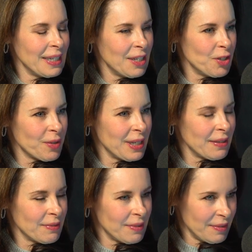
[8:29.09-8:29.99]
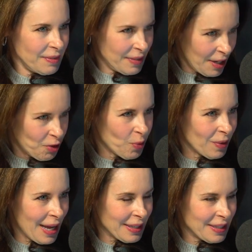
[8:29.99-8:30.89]
hindering
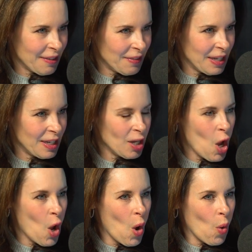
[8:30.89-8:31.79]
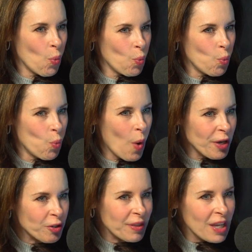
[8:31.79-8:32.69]
sexual activity,
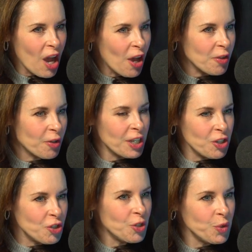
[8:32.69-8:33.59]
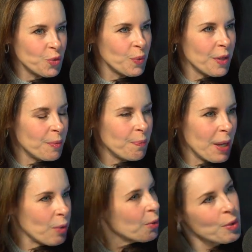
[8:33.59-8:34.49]
what are the other issues with
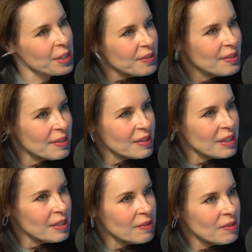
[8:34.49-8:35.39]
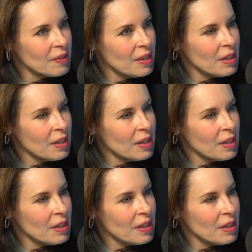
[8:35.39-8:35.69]
Peyronie's disease?